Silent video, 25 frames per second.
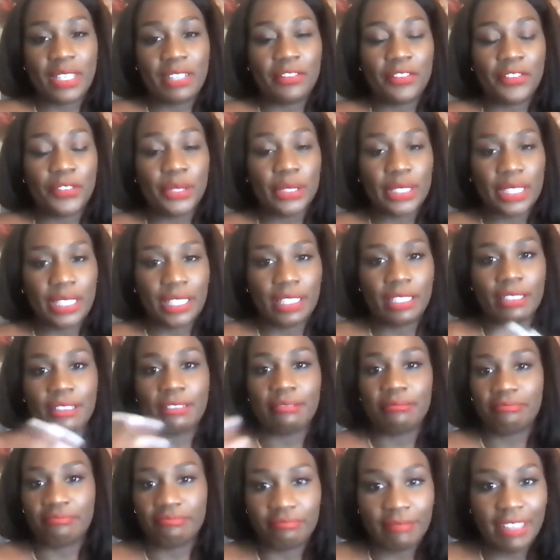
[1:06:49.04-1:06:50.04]
fully
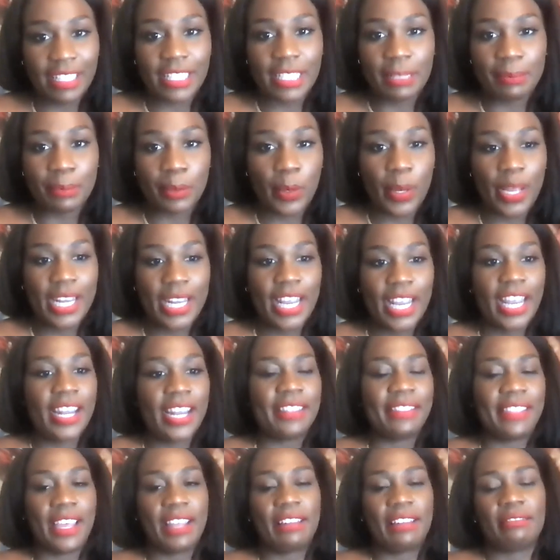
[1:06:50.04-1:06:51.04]

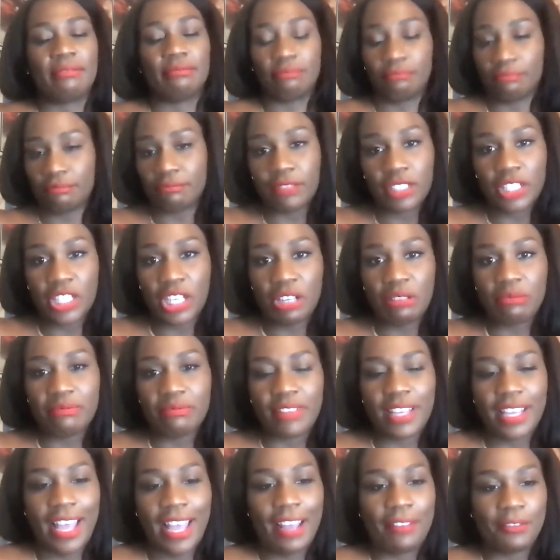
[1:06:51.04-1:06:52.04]
exploited, then, you know,
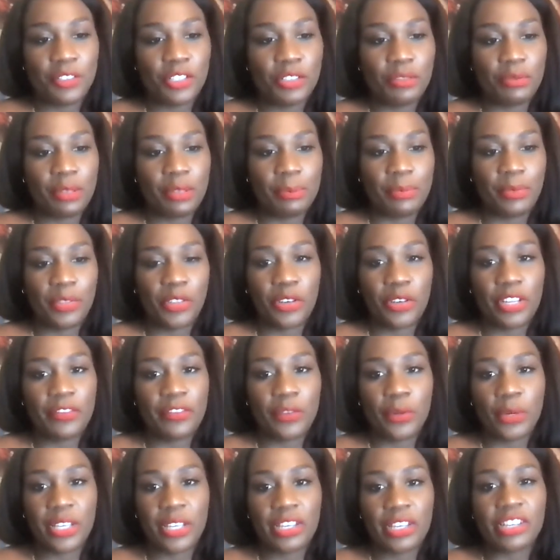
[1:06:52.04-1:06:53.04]
after 30,
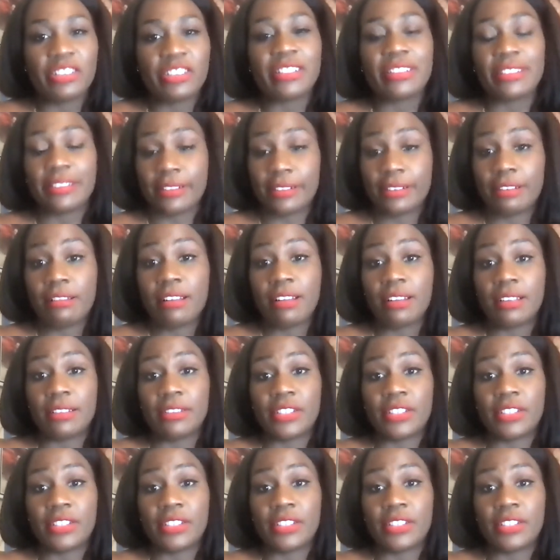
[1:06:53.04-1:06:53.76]
40 years, it's gone.